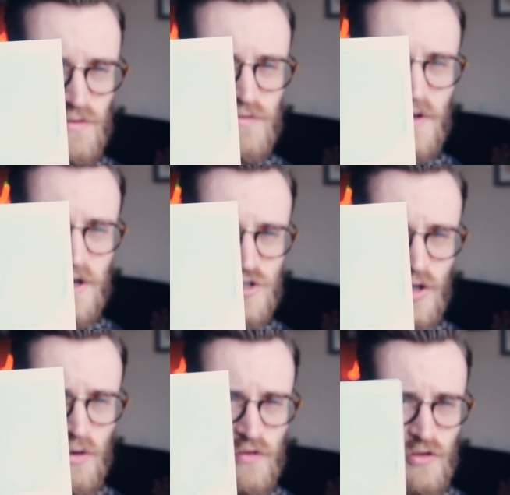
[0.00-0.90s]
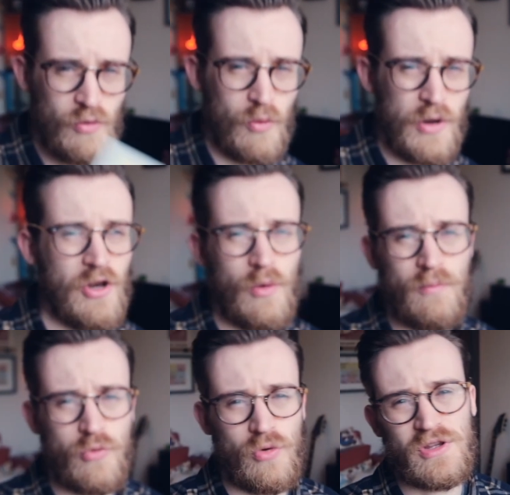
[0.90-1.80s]
flashed it off into a window in
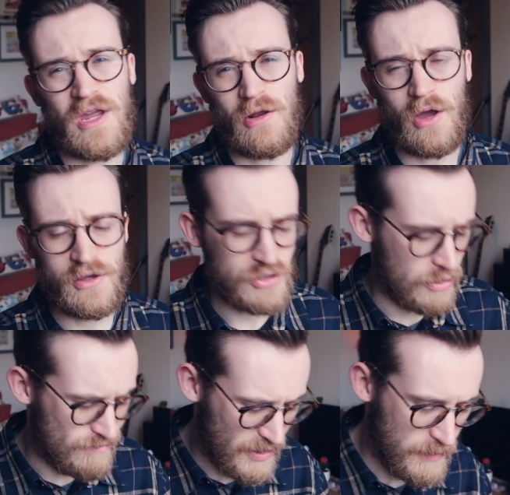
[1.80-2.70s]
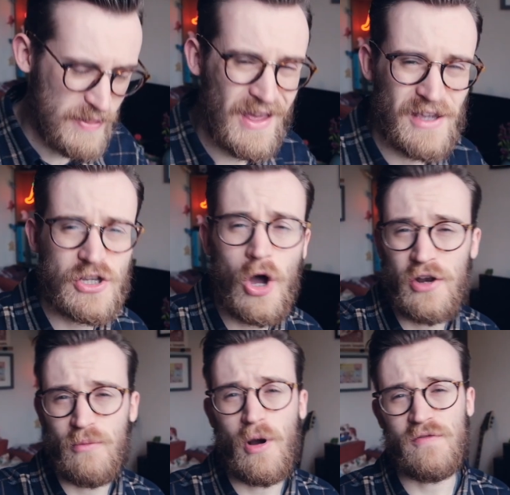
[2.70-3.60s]
broad daylight. So, I mean, that is
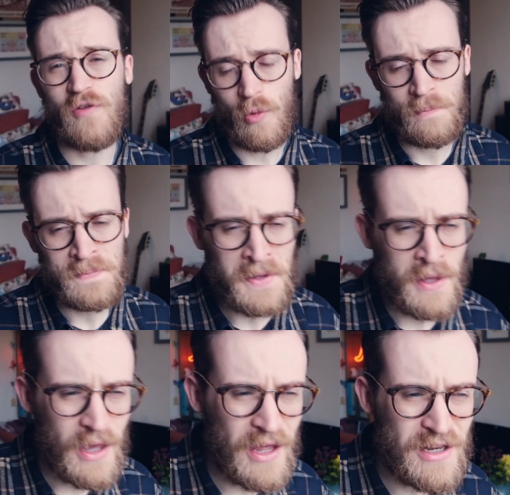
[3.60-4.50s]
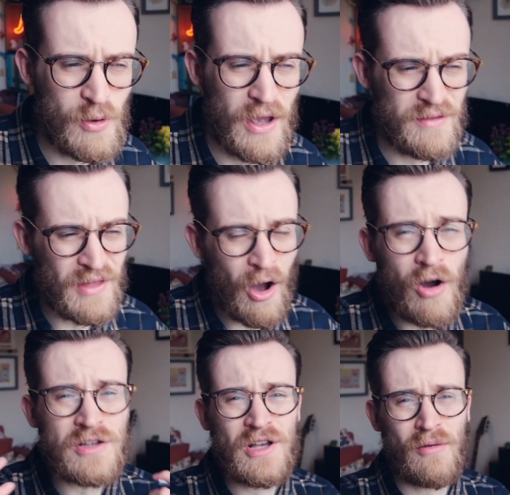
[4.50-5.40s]
kind of my fault. Anyway, there
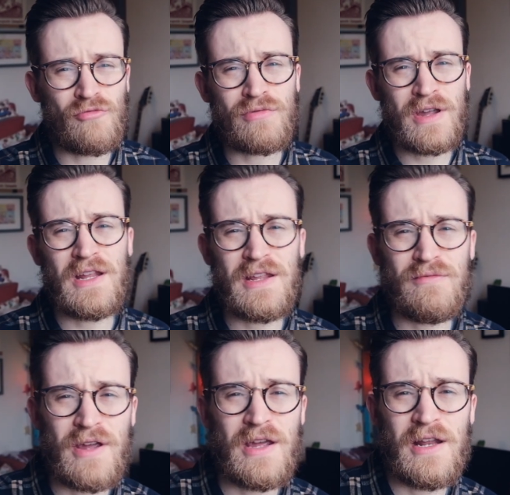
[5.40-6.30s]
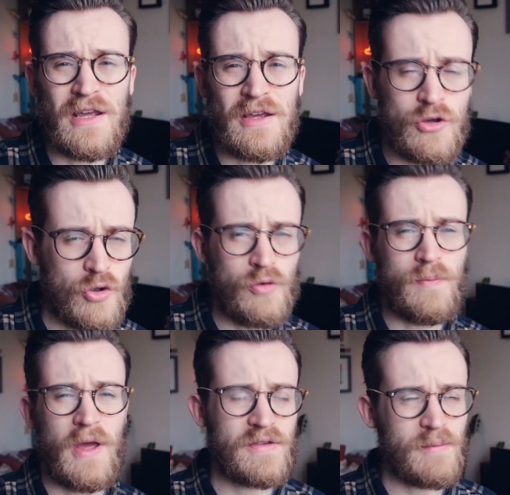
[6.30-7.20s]
are some really, really good
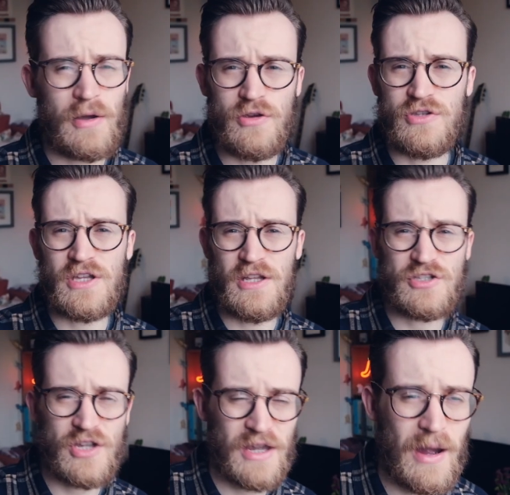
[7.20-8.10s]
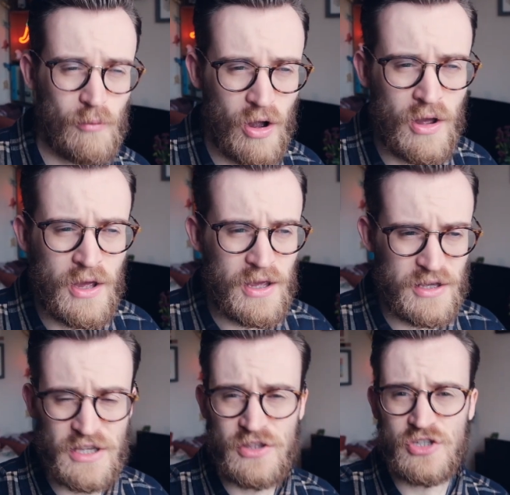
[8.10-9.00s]
bits about using an instant camera.
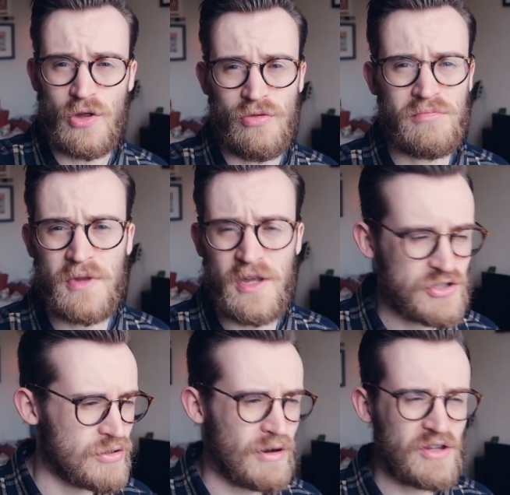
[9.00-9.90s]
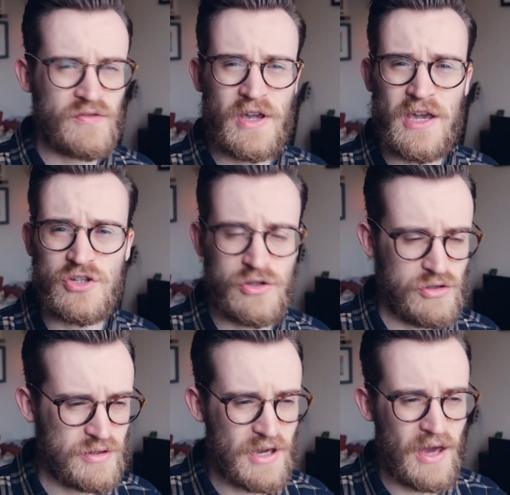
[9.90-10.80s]
It's instant gratification.
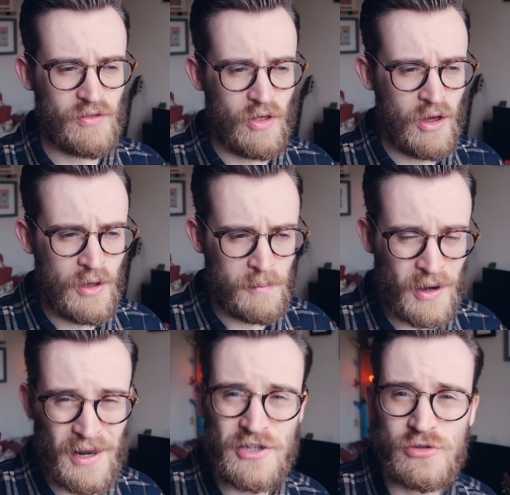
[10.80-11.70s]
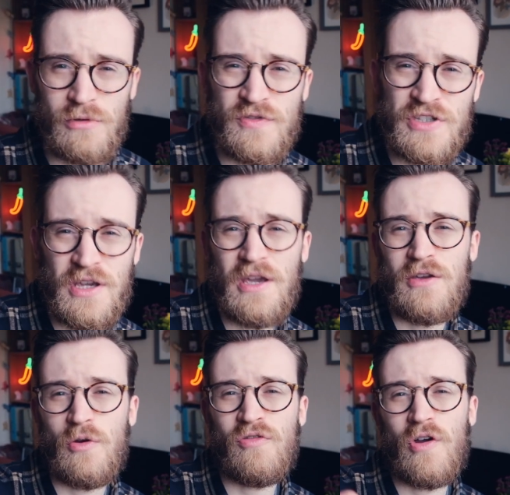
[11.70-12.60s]
You get the pleasure of seeing
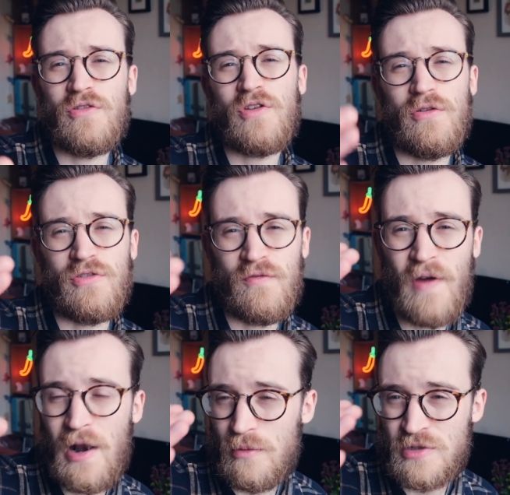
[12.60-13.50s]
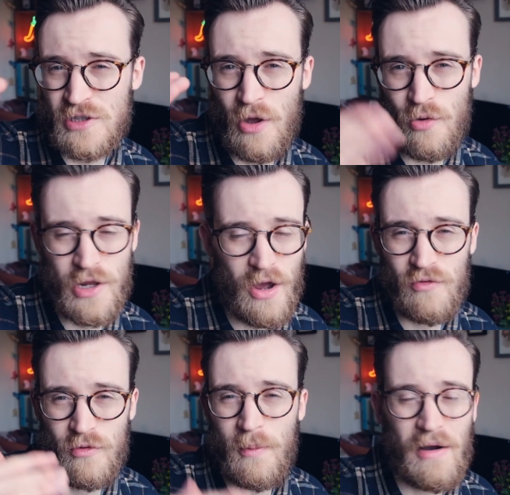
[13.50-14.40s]
your photo develop slowly
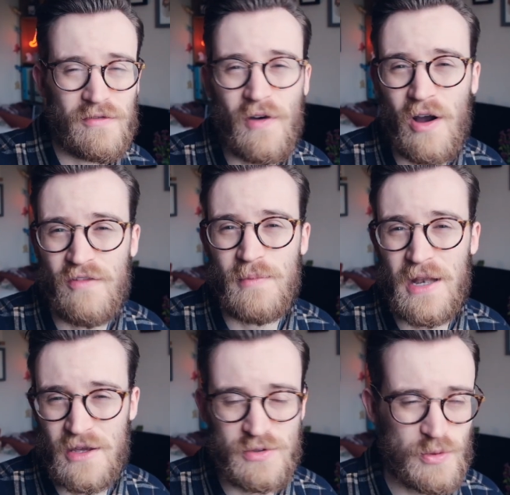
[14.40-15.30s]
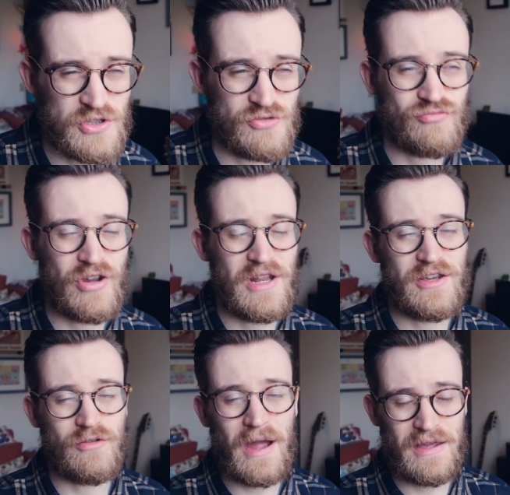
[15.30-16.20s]
over about 5 minutes, which is really
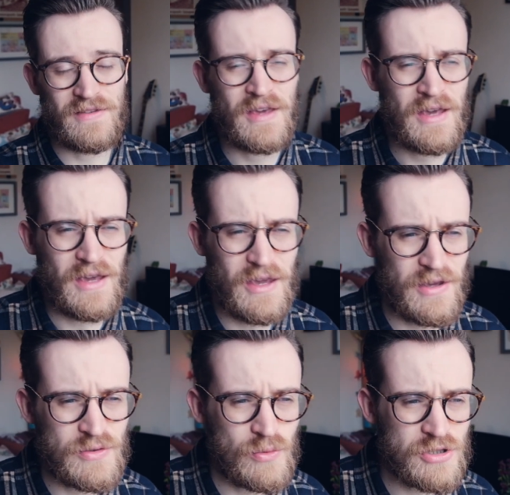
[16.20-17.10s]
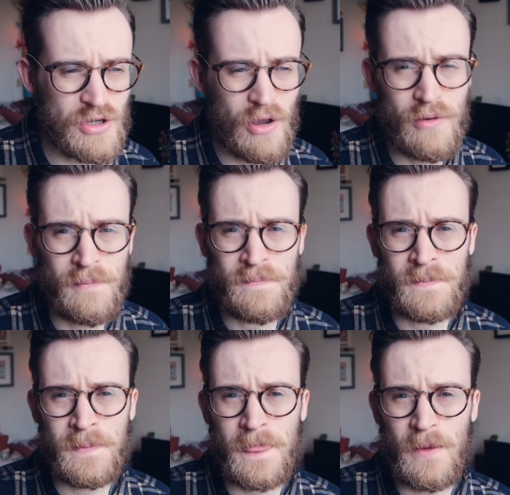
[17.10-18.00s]
great. It is also
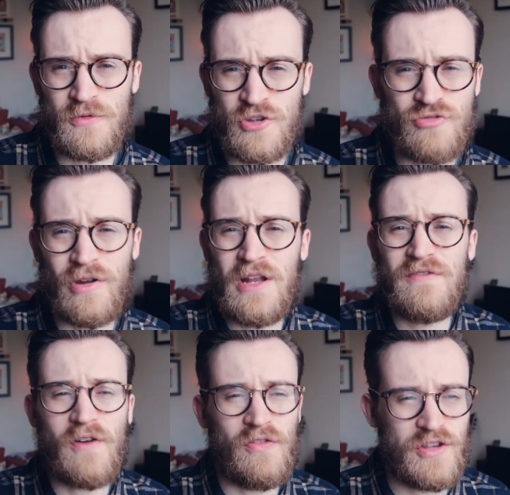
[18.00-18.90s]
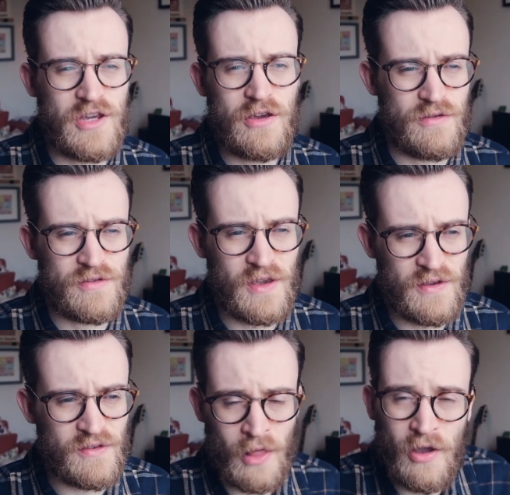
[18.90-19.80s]
just really fun to use.
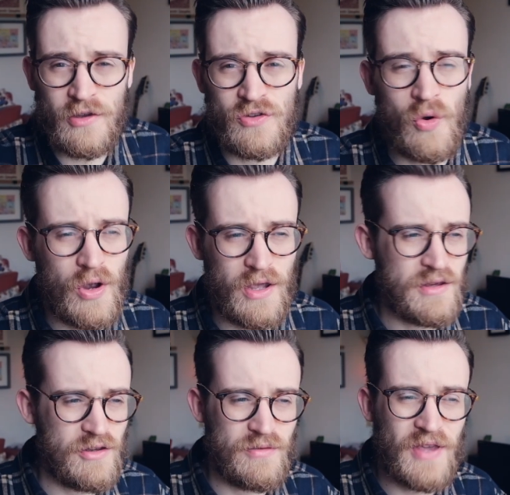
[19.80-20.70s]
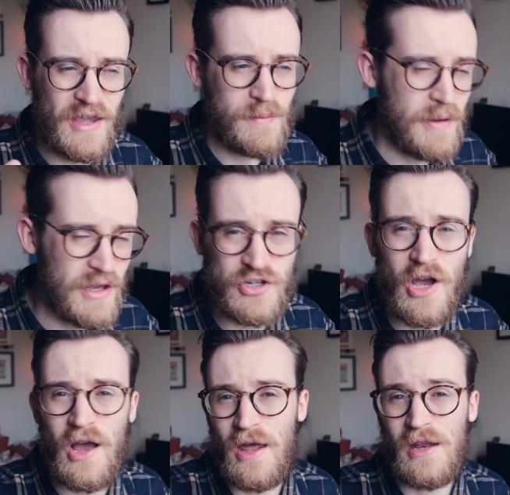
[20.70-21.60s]
It's like a toy. You take a
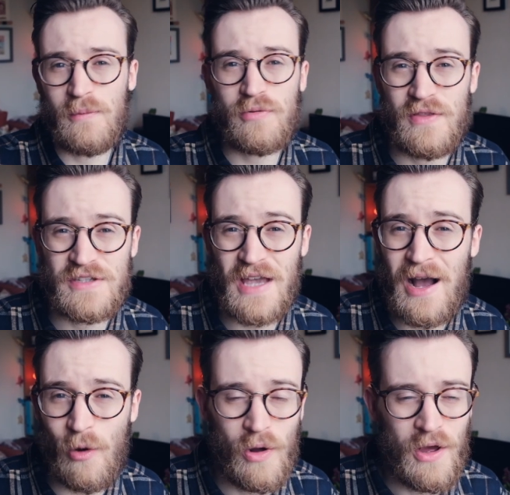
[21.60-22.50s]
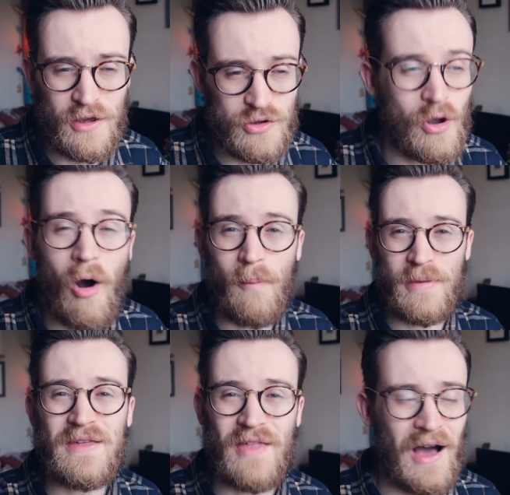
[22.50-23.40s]
picture and it prints it out. You can't
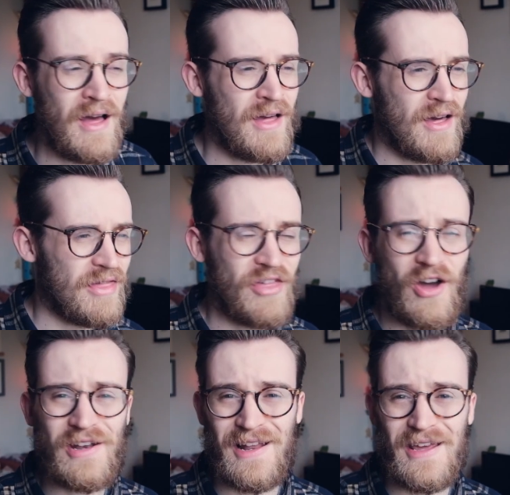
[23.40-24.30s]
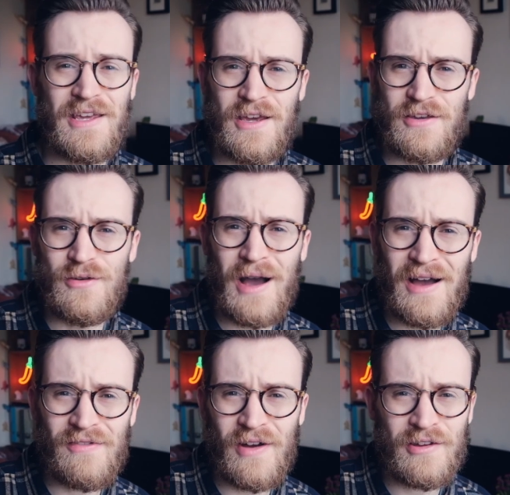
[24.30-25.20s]
beat that. Thirdly, you
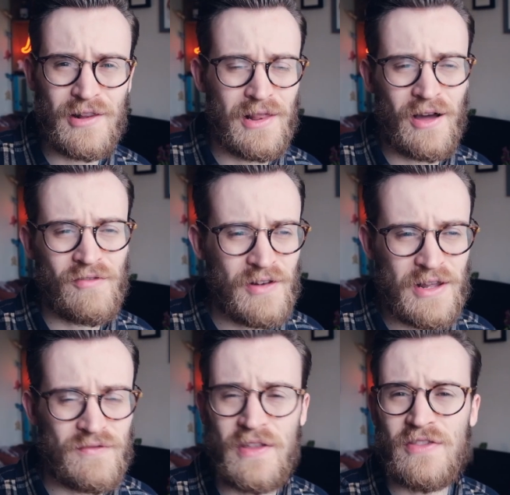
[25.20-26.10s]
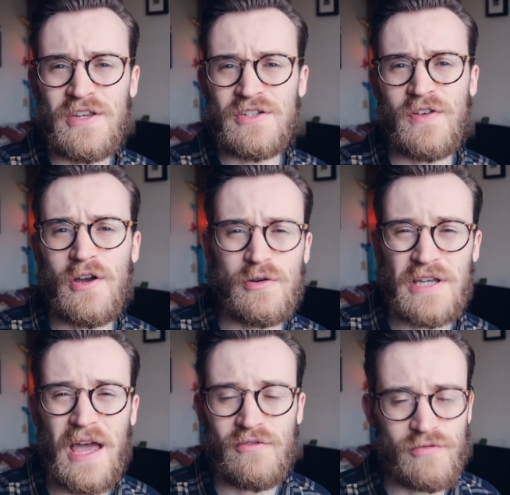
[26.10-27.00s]
have a lovely vintage feel
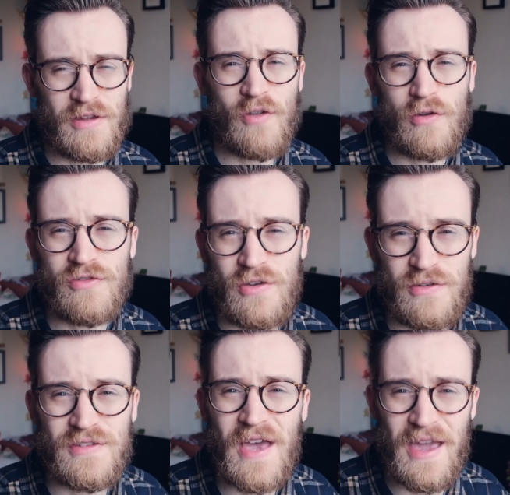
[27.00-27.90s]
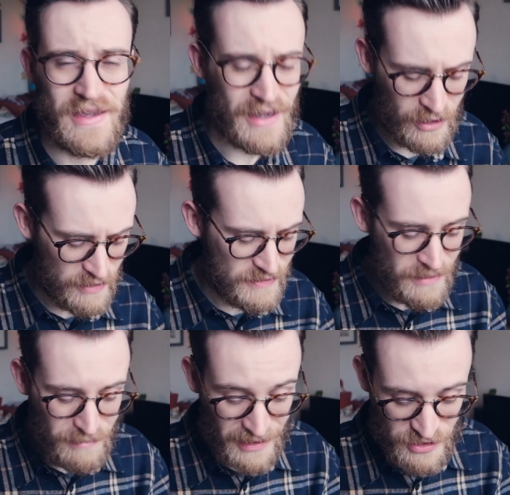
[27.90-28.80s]
to every photo you take, and I
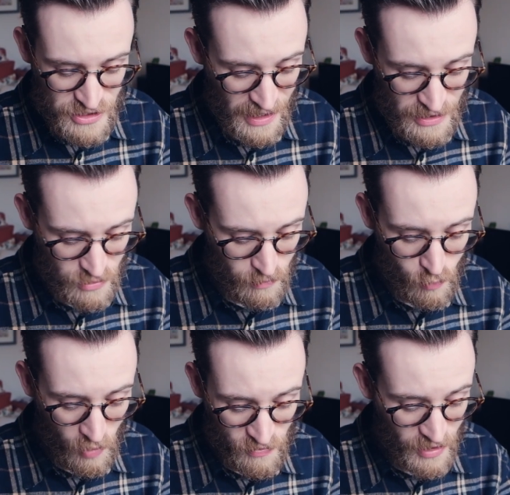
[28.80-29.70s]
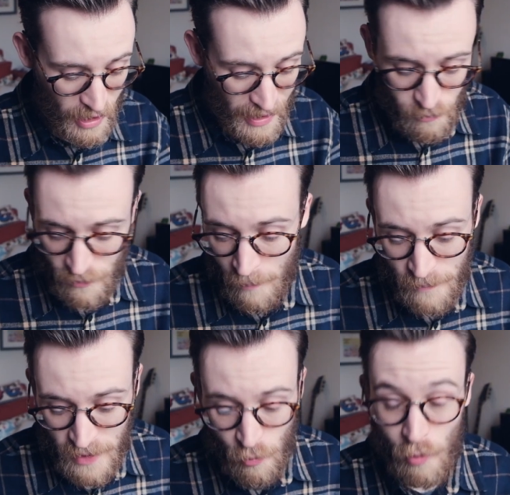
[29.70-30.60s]
did manage to get some ones that I am a
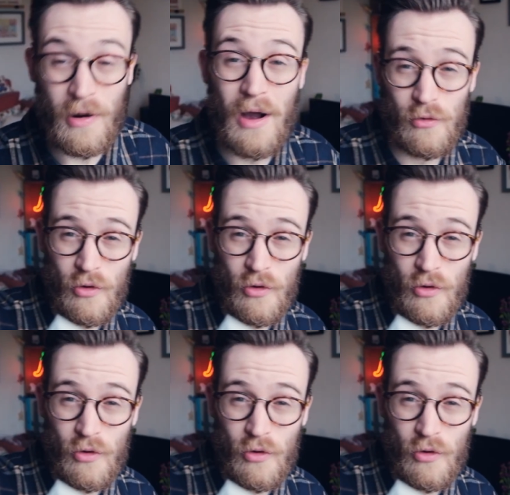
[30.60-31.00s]
bit more proud